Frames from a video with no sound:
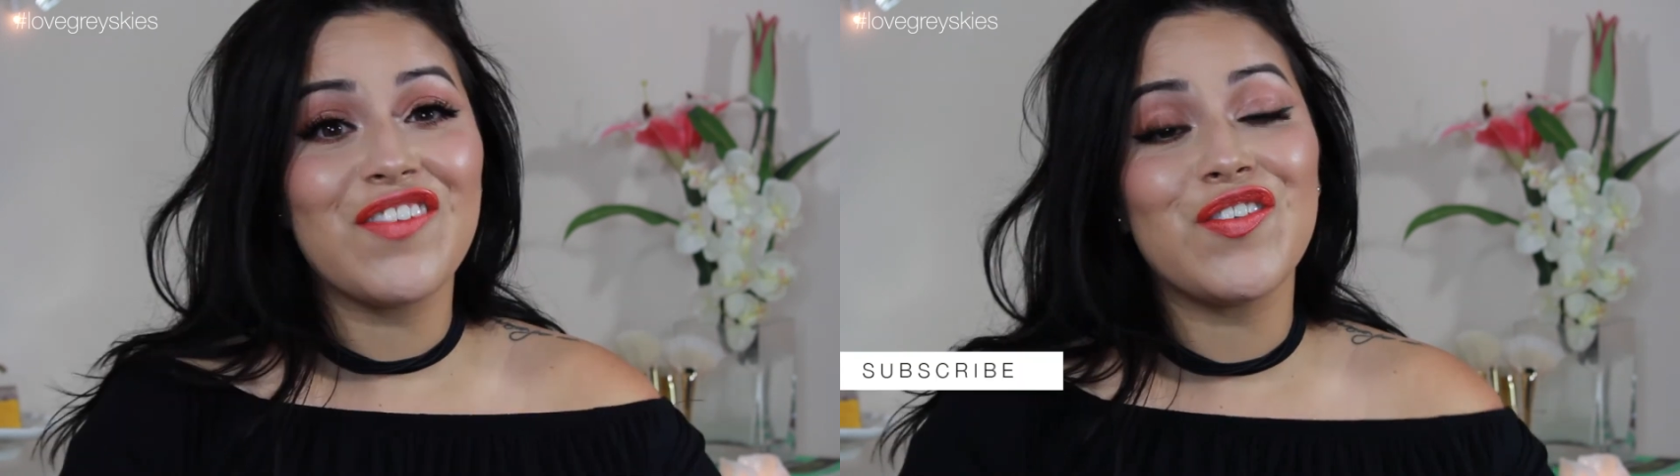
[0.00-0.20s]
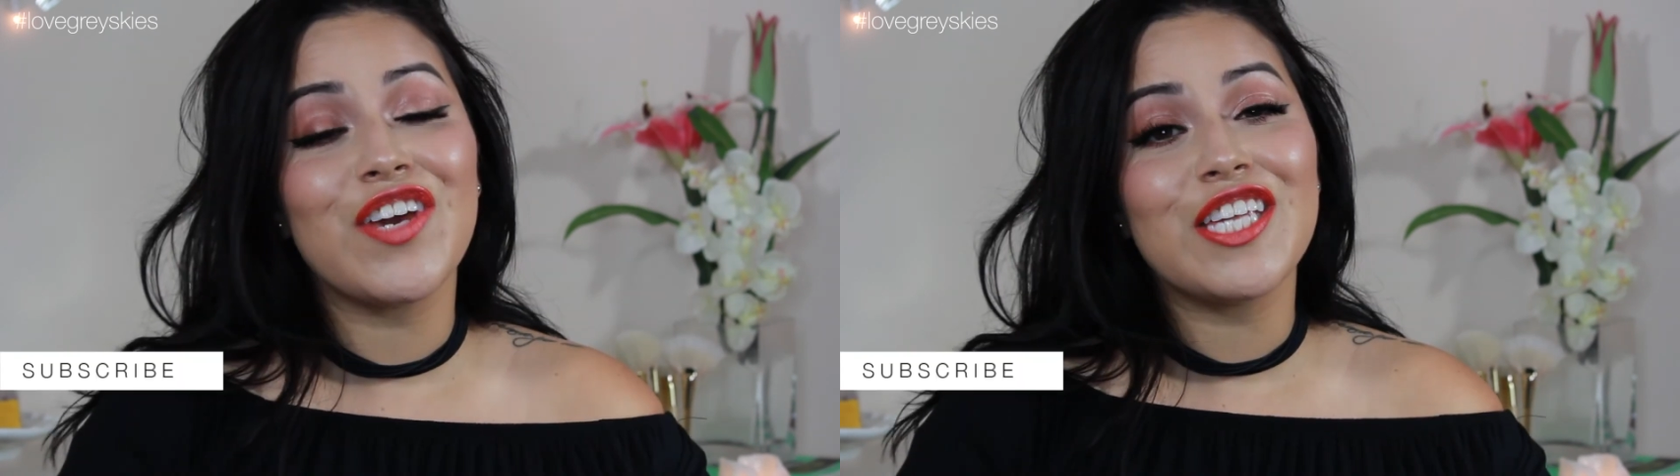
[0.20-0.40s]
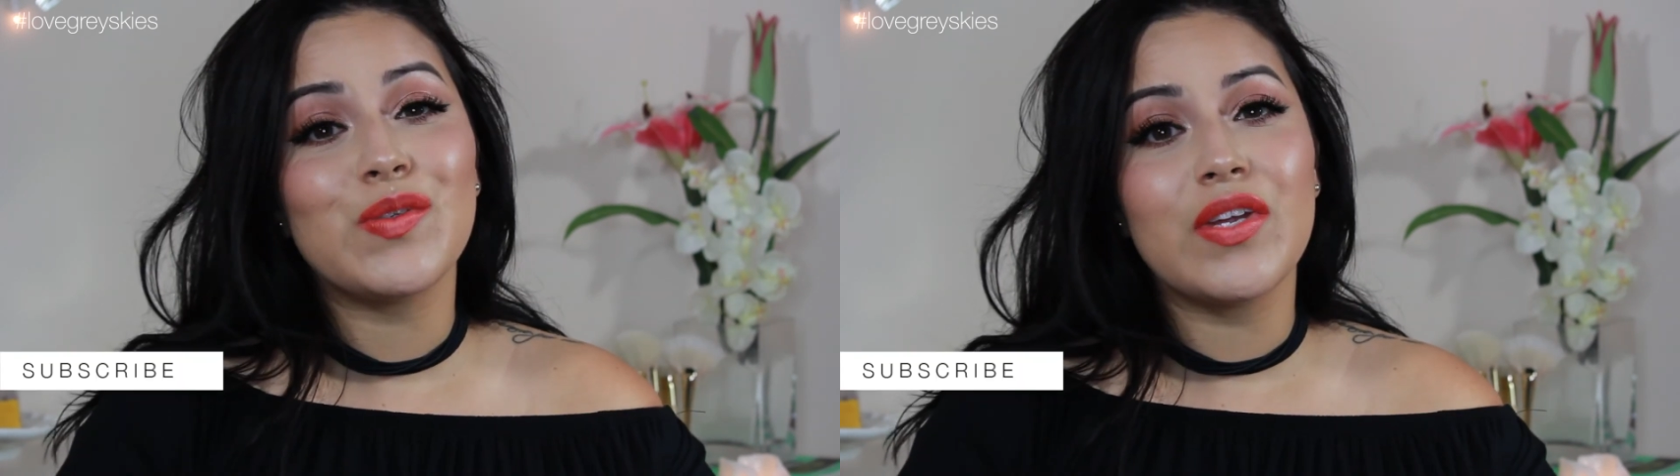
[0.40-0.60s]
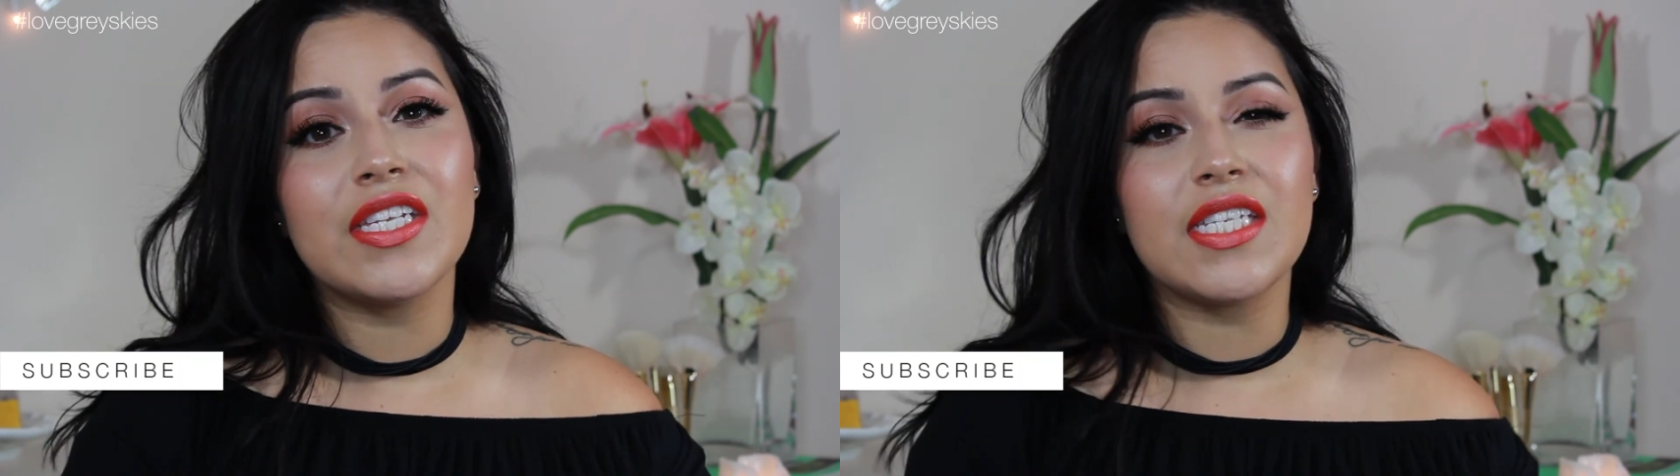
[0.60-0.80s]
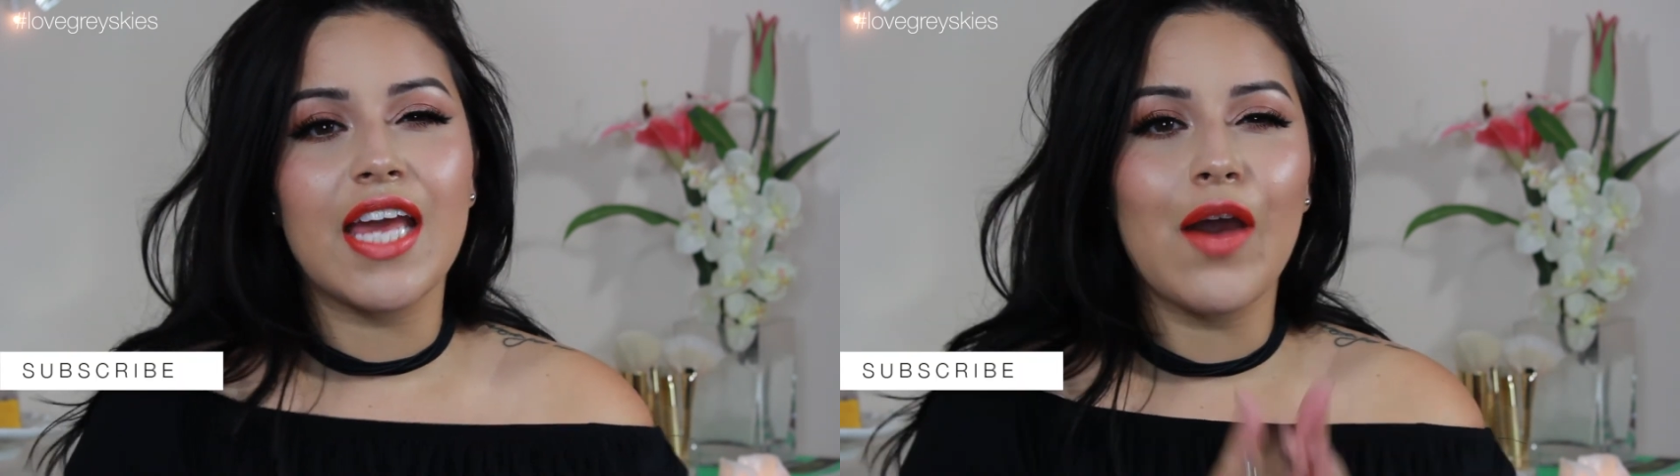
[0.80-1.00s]
If you guys
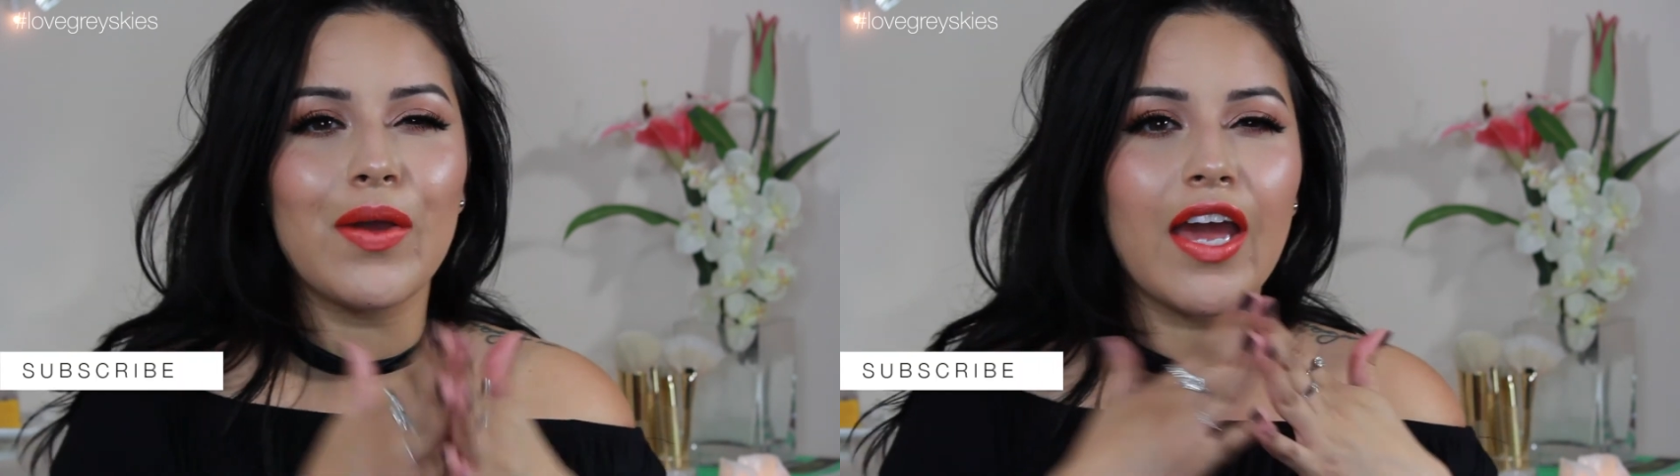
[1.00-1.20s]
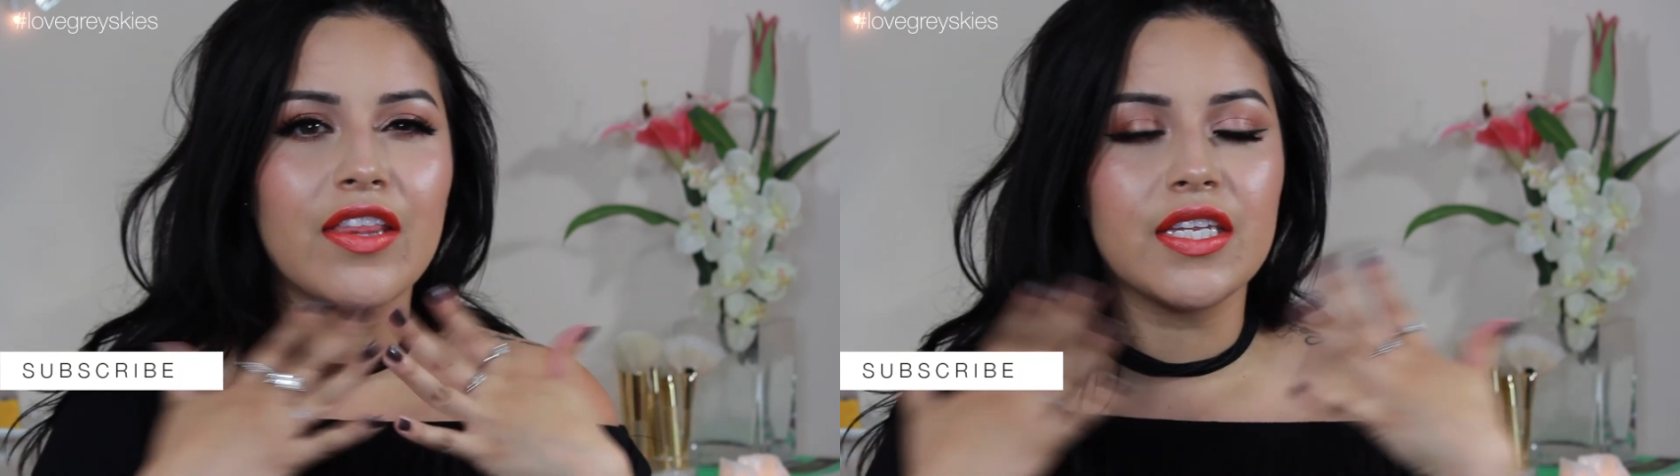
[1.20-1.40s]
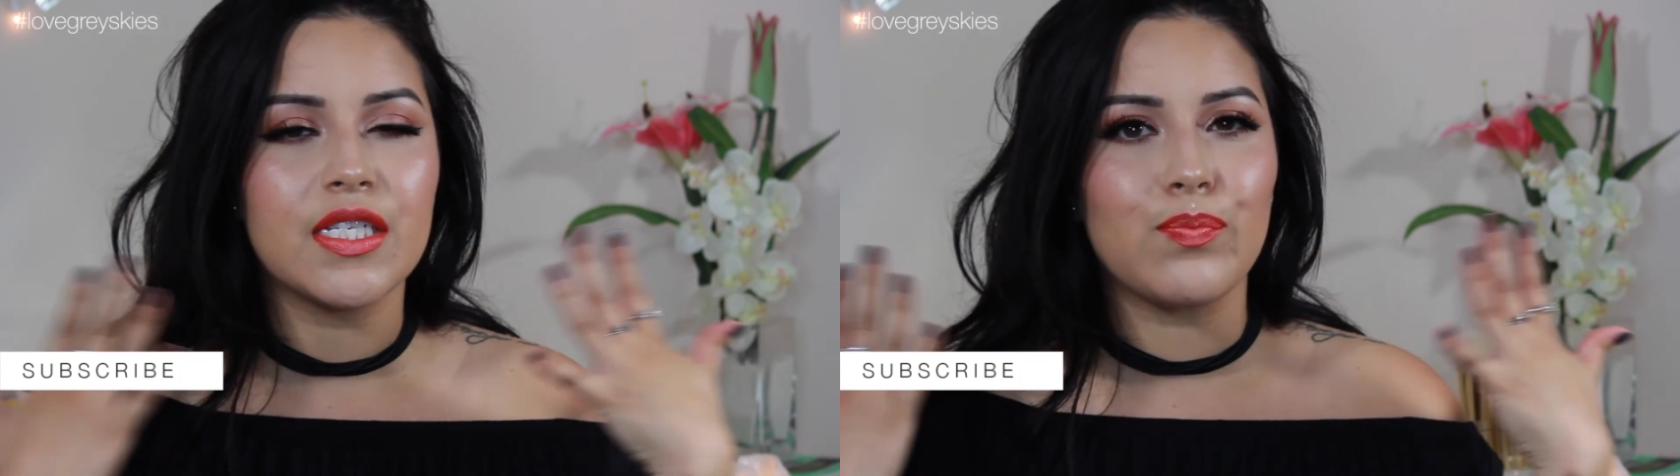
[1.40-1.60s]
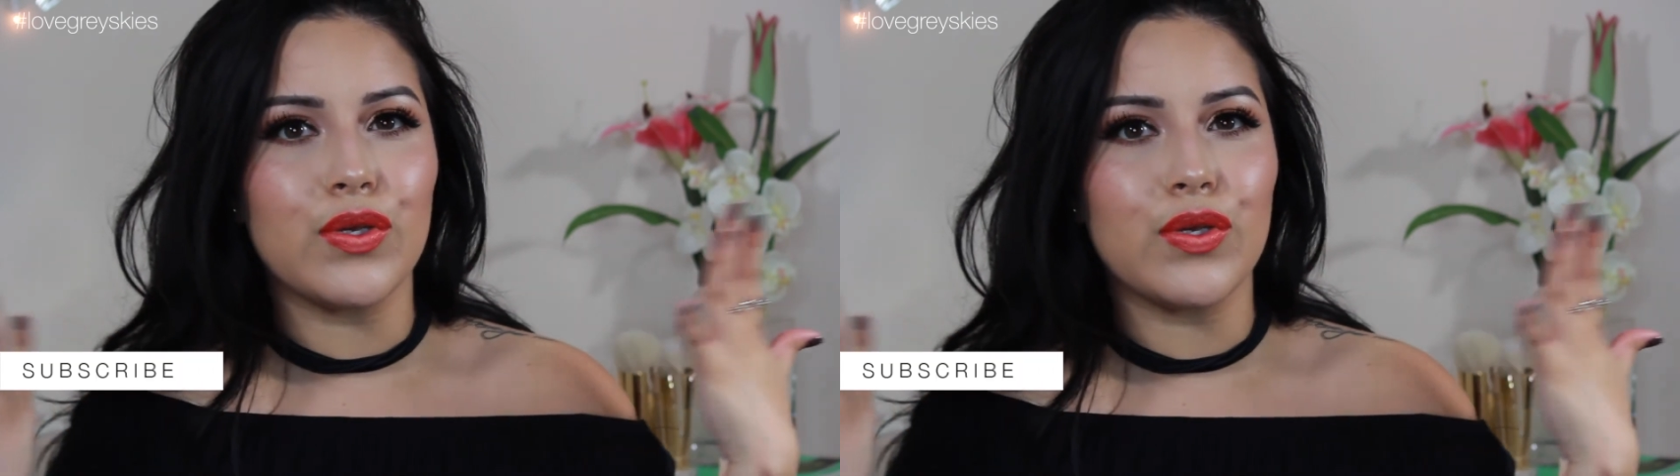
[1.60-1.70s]
want to see how I got this